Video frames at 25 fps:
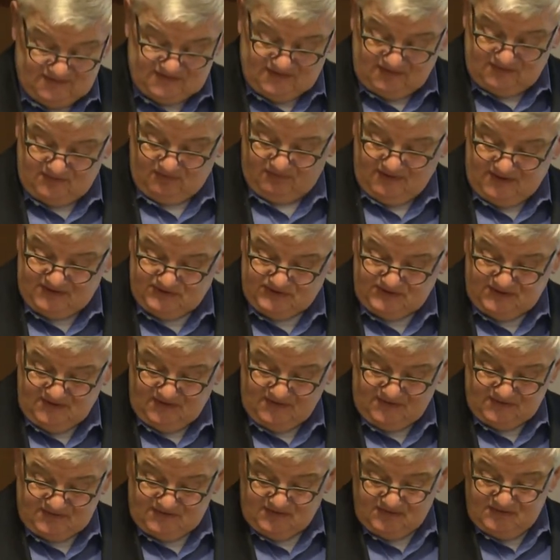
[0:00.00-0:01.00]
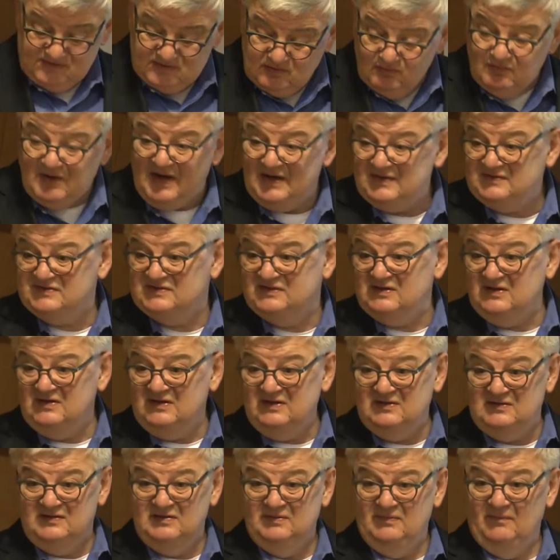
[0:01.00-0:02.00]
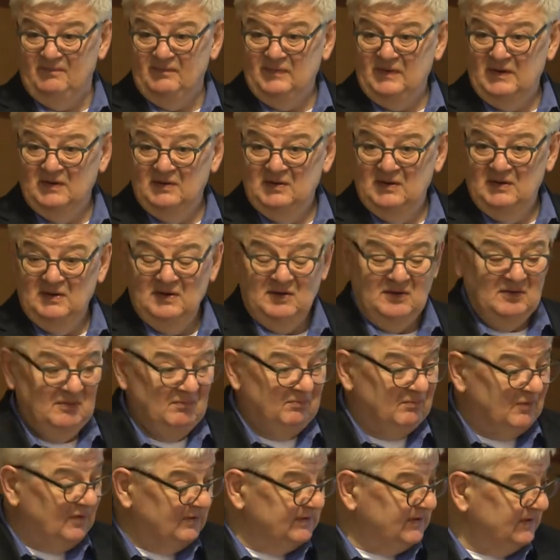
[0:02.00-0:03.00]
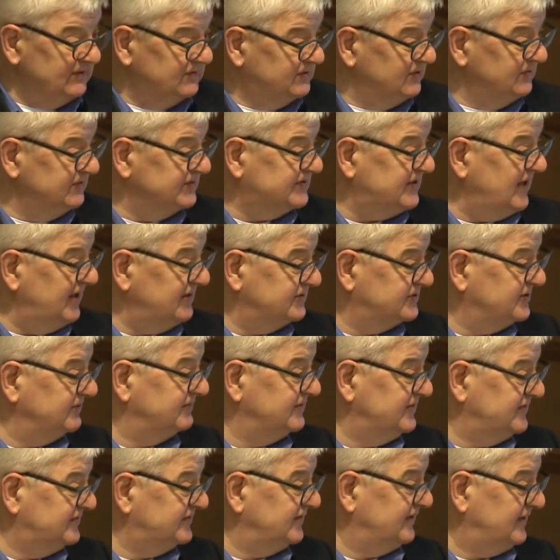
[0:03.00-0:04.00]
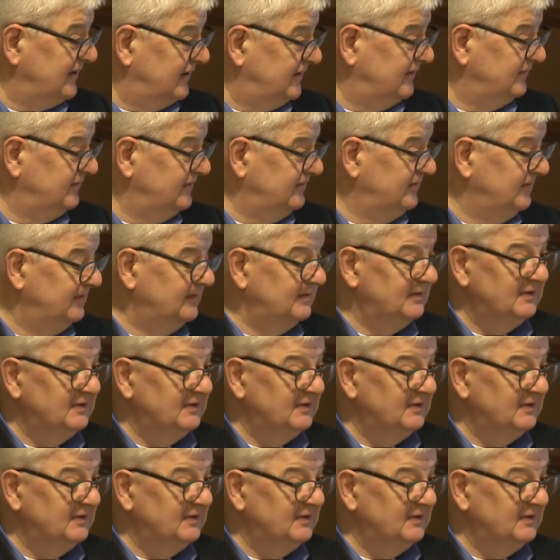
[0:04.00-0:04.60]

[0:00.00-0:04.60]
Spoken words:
situation as the US did it more than two centuries ago.